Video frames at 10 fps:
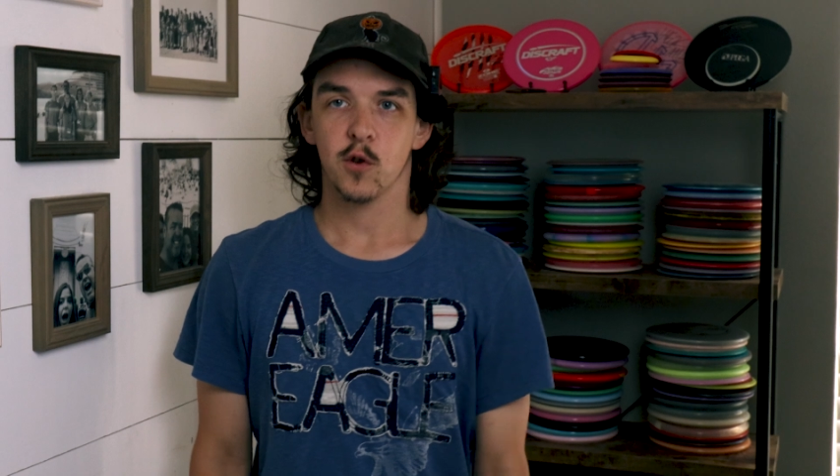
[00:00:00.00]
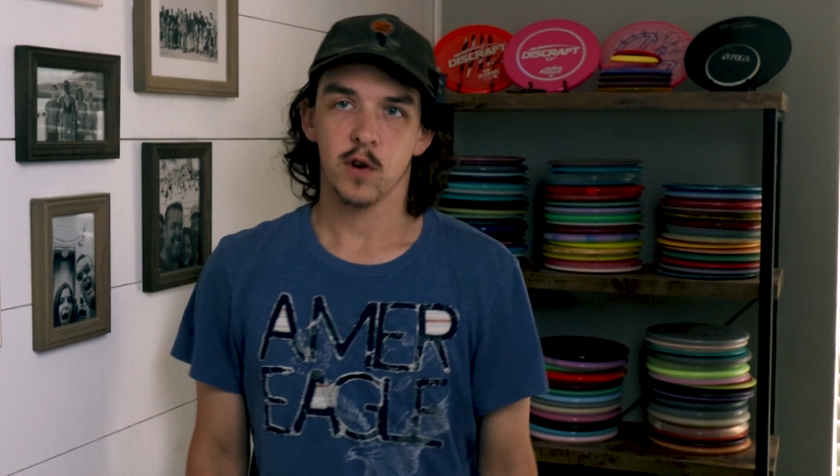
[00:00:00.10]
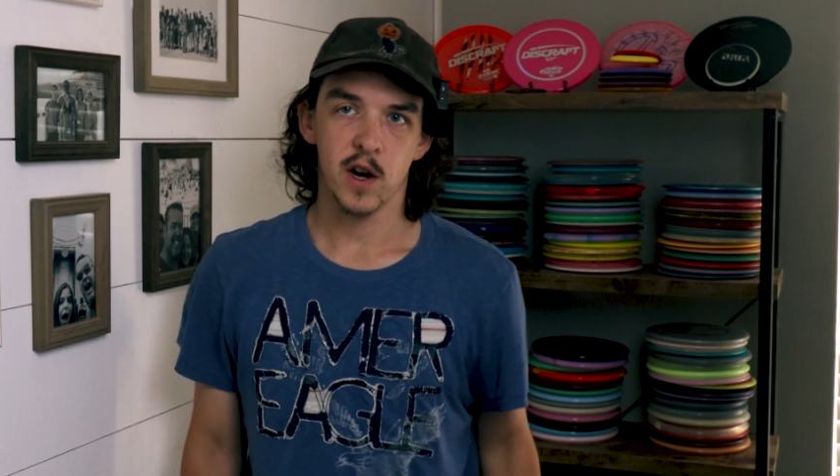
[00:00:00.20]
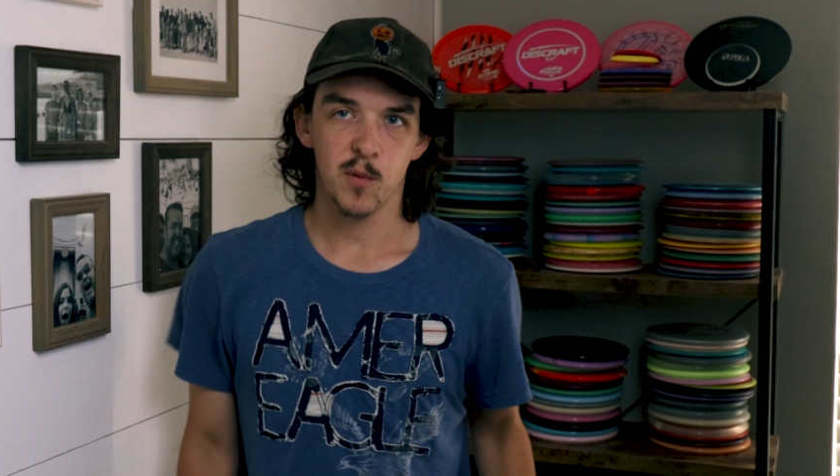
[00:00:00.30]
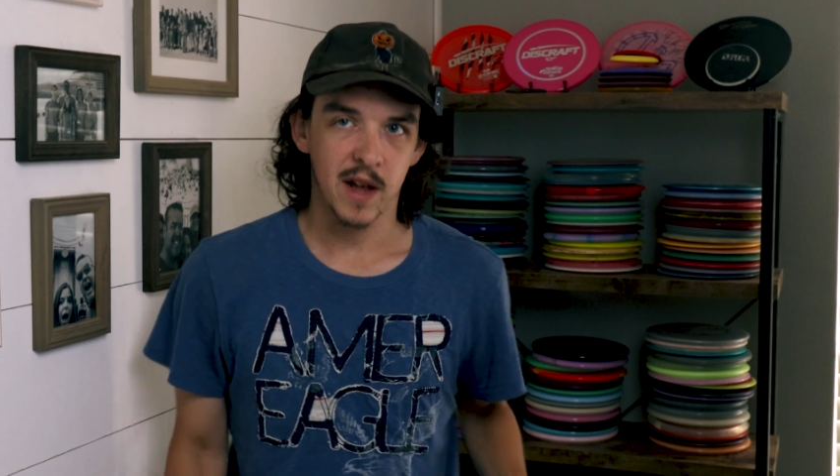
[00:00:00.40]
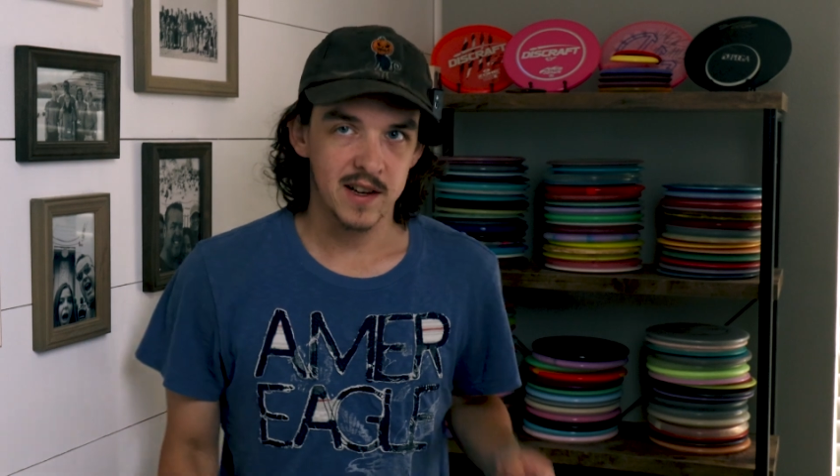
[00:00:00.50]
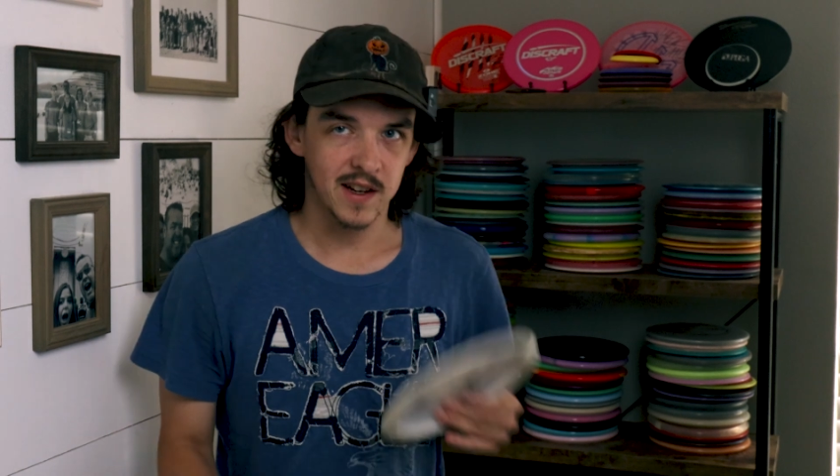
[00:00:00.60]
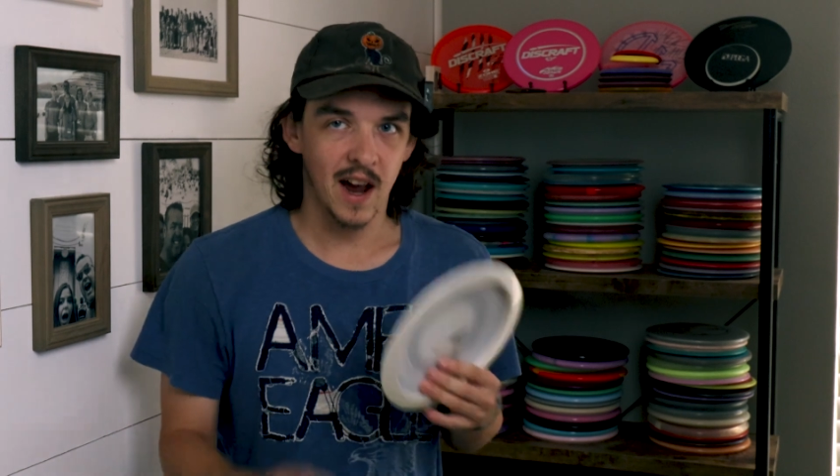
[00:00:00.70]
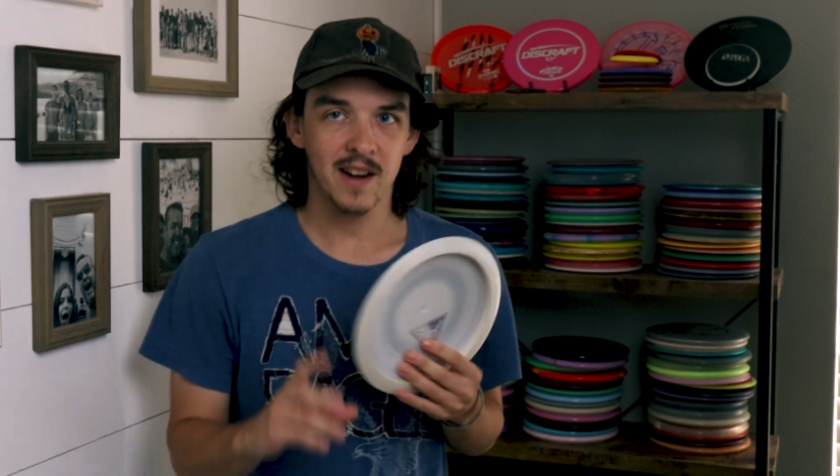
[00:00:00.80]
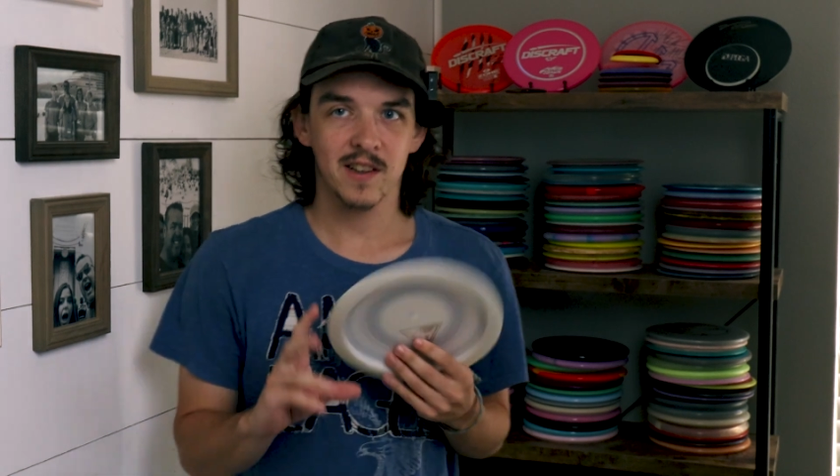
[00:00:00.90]
What's going on, you
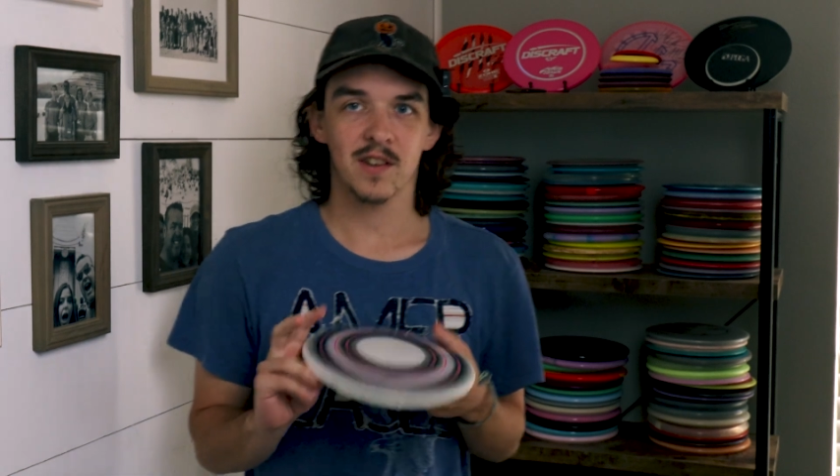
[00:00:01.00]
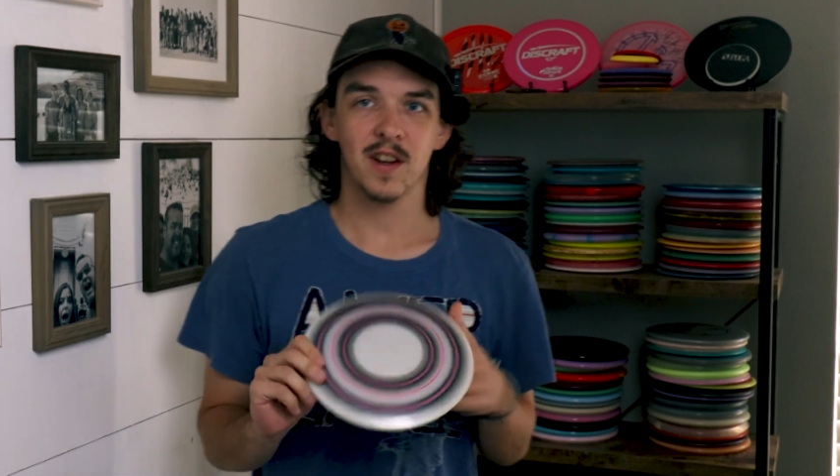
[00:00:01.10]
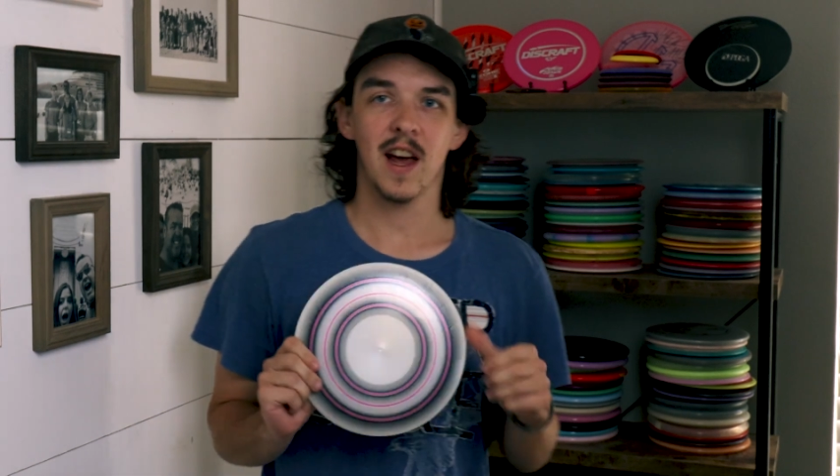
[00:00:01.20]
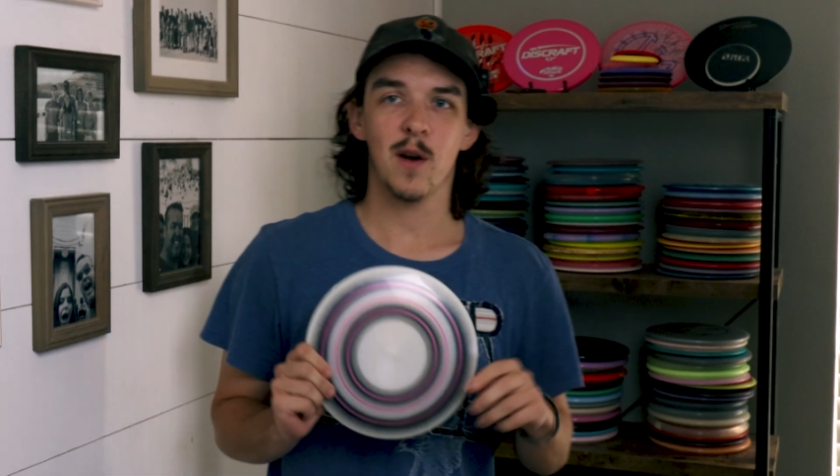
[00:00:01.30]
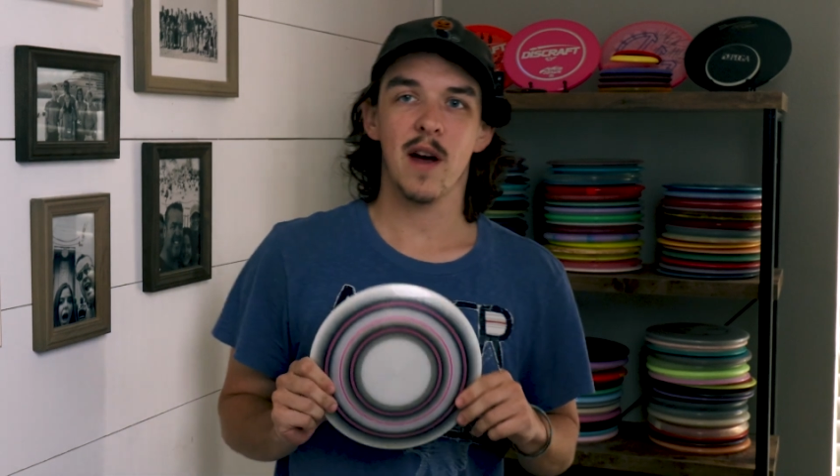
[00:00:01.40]
plastic addicts? Today